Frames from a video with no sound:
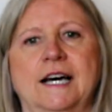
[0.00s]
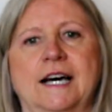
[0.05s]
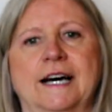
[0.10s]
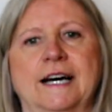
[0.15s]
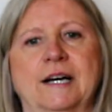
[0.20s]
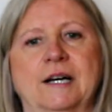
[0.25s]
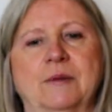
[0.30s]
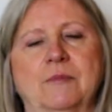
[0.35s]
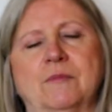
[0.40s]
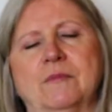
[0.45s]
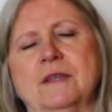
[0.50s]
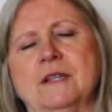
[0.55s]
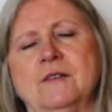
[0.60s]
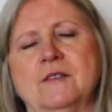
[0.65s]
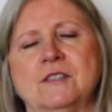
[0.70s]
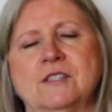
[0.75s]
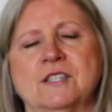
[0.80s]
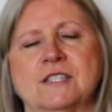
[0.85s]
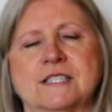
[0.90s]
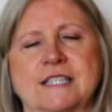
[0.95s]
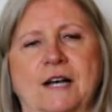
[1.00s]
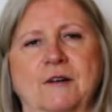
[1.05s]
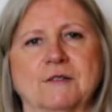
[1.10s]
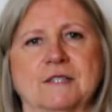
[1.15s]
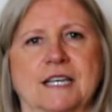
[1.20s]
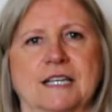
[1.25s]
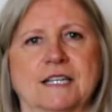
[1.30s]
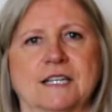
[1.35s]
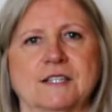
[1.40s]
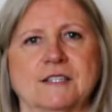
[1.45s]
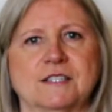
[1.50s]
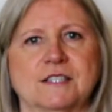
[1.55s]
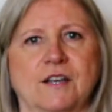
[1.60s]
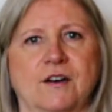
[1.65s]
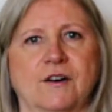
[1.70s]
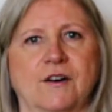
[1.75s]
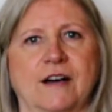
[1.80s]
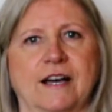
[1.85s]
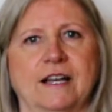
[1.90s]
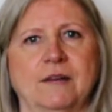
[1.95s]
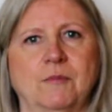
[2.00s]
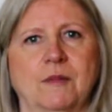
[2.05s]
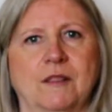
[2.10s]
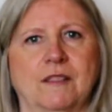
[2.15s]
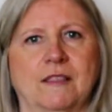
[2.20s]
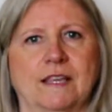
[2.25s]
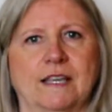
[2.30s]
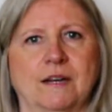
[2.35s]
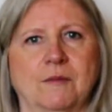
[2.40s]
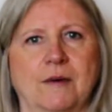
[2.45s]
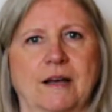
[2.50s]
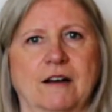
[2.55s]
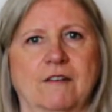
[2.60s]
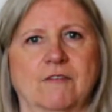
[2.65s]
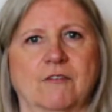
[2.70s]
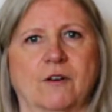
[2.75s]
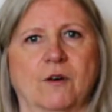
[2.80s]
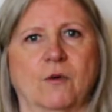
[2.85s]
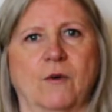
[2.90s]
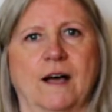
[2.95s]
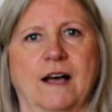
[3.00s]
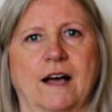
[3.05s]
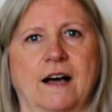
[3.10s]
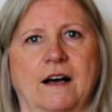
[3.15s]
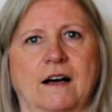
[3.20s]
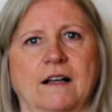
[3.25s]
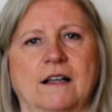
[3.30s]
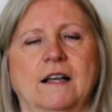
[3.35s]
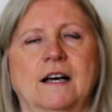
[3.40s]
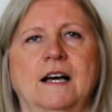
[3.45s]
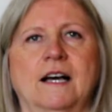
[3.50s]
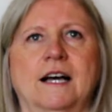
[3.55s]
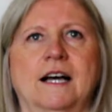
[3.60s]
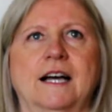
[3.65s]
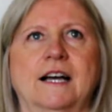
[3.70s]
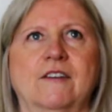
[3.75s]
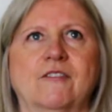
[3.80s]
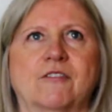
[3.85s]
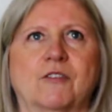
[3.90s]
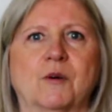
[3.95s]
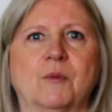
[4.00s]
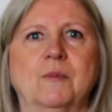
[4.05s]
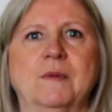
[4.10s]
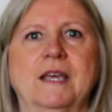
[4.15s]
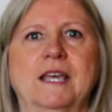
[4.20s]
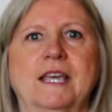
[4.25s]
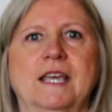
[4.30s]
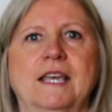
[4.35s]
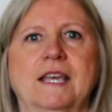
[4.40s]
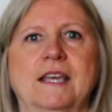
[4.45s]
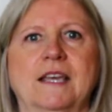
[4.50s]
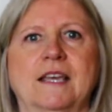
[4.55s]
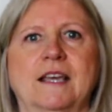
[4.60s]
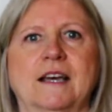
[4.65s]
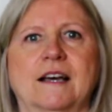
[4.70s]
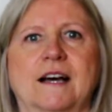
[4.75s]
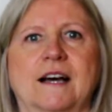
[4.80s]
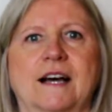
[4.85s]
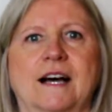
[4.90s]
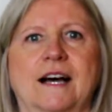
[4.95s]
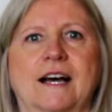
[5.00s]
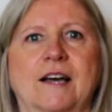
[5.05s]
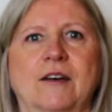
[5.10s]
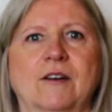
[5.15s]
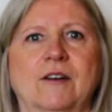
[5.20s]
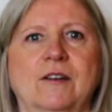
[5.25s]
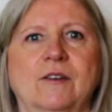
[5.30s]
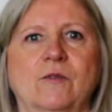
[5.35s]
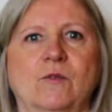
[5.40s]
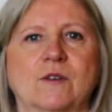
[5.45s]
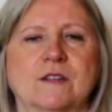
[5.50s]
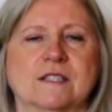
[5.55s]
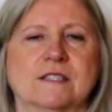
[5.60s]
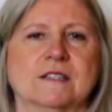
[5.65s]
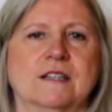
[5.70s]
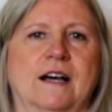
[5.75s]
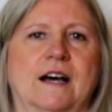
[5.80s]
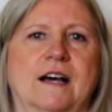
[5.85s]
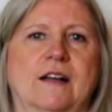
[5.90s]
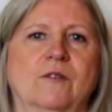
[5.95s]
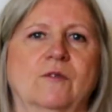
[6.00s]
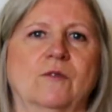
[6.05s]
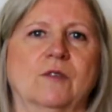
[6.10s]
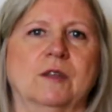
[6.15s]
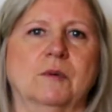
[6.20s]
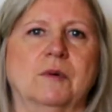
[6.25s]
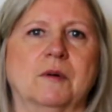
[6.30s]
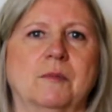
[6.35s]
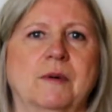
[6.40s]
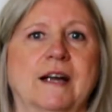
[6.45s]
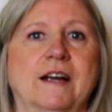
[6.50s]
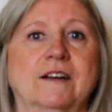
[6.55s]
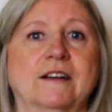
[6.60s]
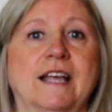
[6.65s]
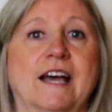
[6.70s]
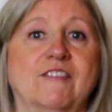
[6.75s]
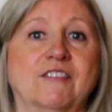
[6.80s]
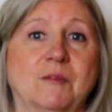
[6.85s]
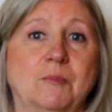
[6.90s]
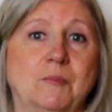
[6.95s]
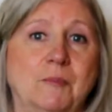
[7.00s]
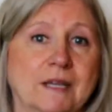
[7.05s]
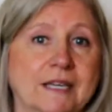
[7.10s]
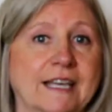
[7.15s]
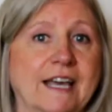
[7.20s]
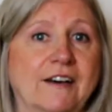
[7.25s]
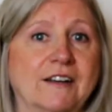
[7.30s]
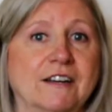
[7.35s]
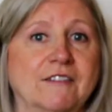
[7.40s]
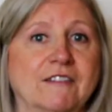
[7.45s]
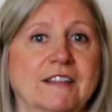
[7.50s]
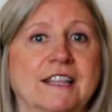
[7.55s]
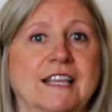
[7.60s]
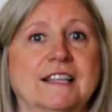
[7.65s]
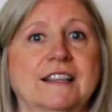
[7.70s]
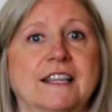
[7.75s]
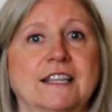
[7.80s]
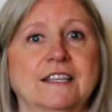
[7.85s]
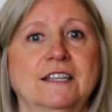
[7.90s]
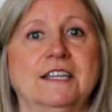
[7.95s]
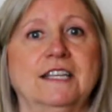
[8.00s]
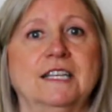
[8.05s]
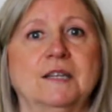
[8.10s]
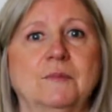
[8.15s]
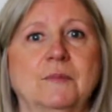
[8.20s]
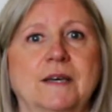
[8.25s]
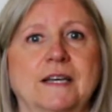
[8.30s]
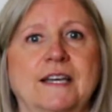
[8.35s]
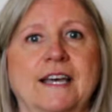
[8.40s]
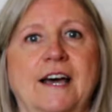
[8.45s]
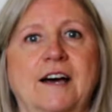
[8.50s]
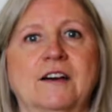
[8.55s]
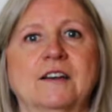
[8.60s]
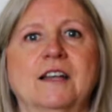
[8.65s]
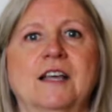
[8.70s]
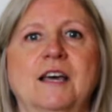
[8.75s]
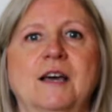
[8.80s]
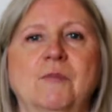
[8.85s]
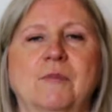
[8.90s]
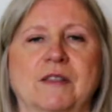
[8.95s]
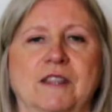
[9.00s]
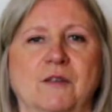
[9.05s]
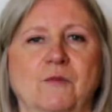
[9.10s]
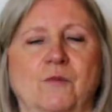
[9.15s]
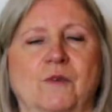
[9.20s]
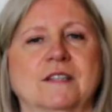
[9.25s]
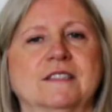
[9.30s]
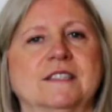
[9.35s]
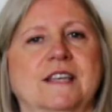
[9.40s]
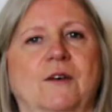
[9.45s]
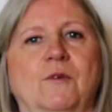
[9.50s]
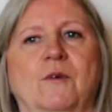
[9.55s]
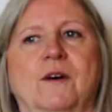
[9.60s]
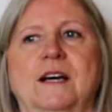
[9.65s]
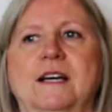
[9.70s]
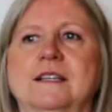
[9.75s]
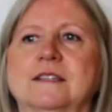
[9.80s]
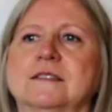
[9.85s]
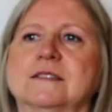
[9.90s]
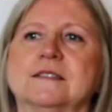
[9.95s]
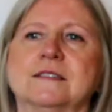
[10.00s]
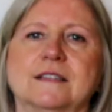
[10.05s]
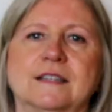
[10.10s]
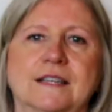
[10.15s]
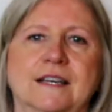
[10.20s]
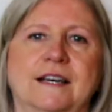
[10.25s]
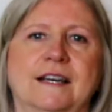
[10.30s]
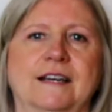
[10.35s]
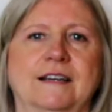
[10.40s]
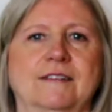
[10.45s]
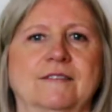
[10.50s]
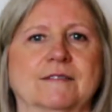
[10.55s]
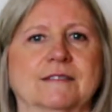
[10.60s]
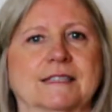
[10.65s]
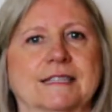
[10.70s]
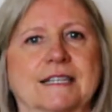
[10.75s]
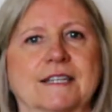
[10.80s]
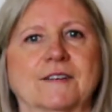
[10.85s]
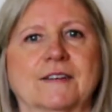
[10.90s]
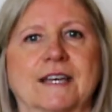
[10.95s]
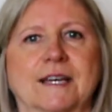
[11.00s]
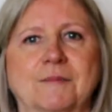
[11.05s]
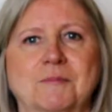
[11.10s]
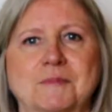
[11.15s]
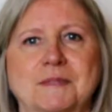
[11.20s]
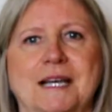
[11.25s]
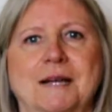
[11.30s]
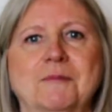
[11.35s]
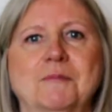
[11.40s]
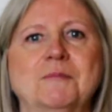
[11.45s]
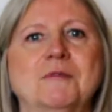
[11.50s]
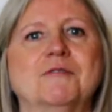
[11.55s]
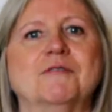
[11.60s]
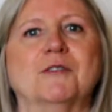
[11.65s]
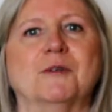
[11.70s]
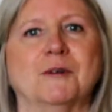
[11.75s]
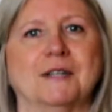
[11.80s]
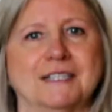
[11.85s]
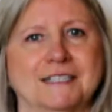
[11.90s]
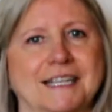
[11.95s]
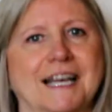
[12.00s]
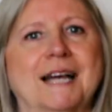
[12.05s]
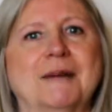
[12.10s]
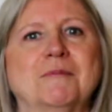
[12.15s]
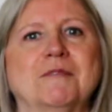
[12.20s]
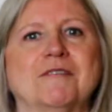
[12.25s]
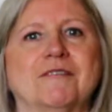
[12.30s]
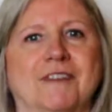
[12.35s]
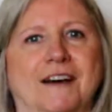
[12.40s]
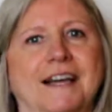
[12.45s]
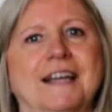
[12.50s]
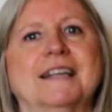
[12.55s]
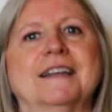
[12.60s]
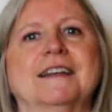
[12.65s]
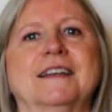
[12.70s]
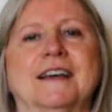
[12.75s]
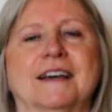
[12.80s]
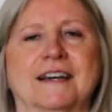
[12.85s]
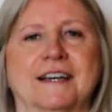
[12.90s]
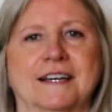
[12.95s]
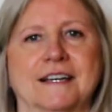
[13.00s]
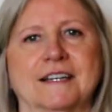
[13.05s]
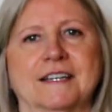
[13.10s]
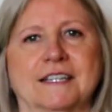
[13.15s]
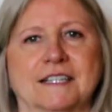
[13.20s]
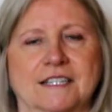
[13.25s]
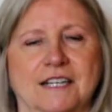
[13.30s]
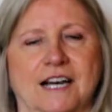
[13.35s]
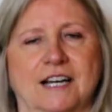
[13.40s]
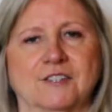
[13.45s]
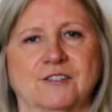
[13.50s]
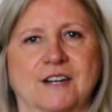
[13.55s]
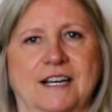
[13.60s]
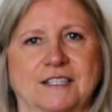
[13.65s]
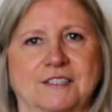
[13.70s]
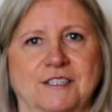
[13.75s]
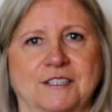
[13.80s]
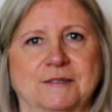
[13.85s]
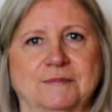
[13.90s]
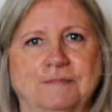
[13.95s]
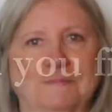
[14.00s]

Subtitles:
And it's just outdated, so I had been thinking about it for a while. For me, I was not really prepared to have to pick out everything that you need to pick out, but then once I was like, okay, time to move forward, time to find a good contractor.